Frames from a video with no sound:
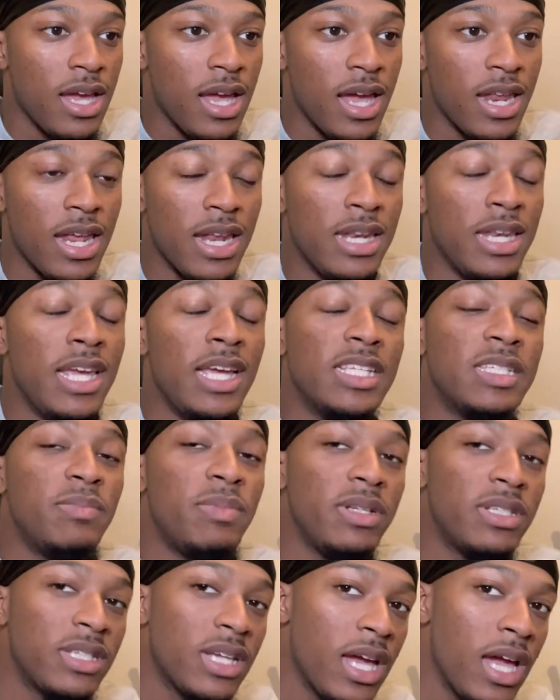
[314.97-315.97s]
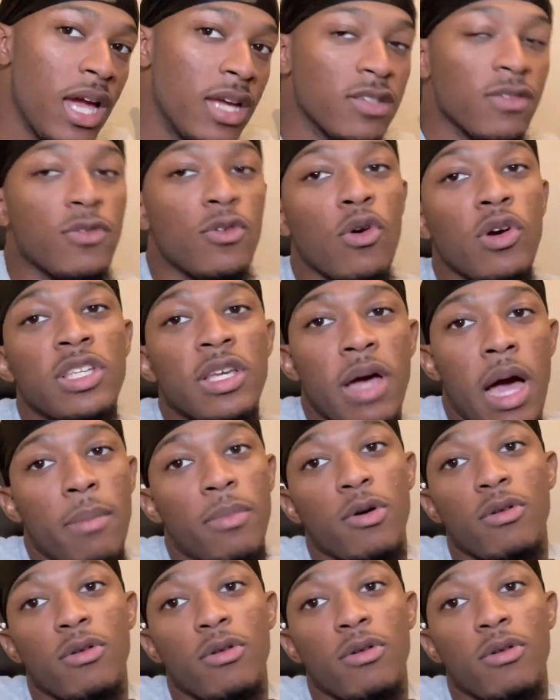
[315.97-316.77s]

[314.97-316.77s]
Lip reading: and it needs to be changed, of course, I'm